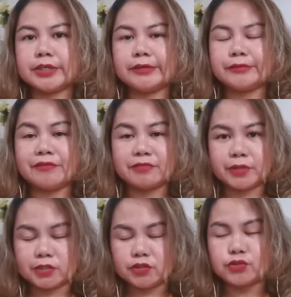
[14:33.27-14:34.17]

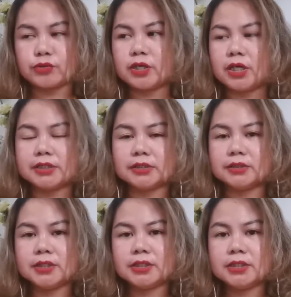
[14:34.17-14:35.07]
reverence to God,
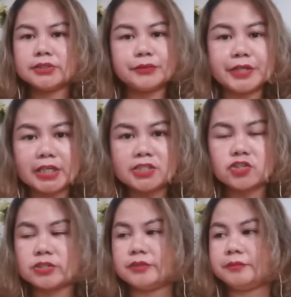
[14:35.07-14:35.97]
the
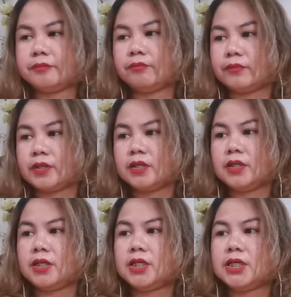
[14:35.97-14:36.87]
religion.
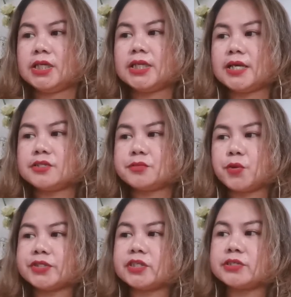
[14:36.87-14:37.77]
It has more
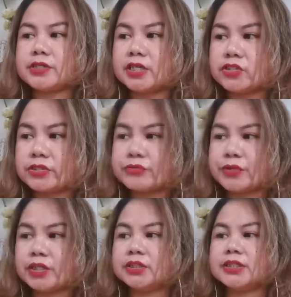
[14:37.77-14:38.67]
decoration
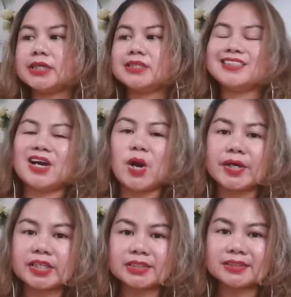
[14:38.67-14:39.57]
rather than the
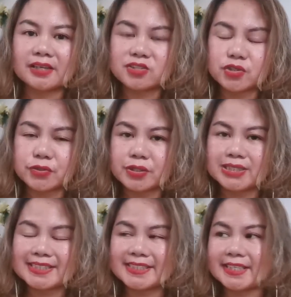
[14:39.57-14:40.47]
architectural
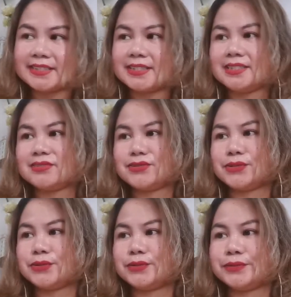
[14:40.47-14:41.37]
setting.
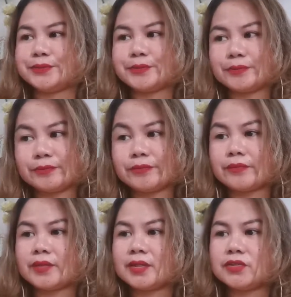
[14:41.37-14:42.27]
So,
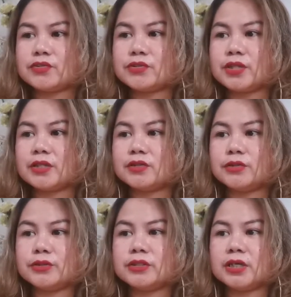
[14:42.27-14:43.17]

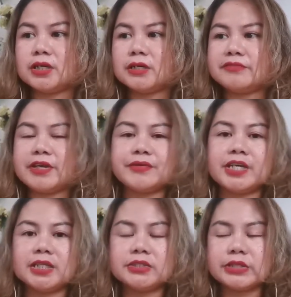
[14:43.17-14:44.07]
very
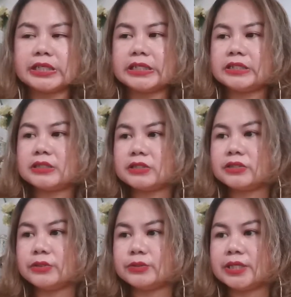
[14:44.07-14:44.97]
intricate
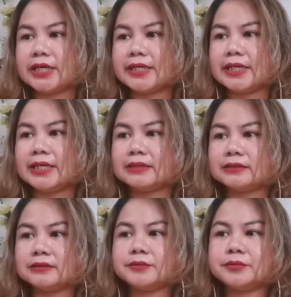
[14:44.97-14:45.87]
yung kanilang
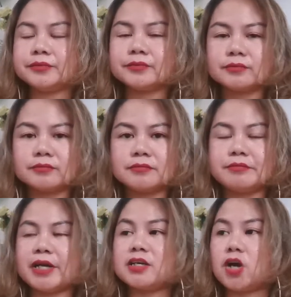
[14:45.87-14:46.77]

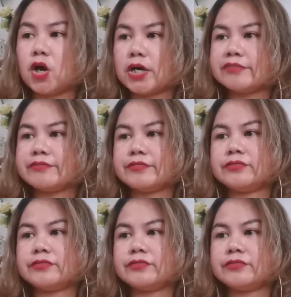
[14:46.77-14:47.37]
pag-carve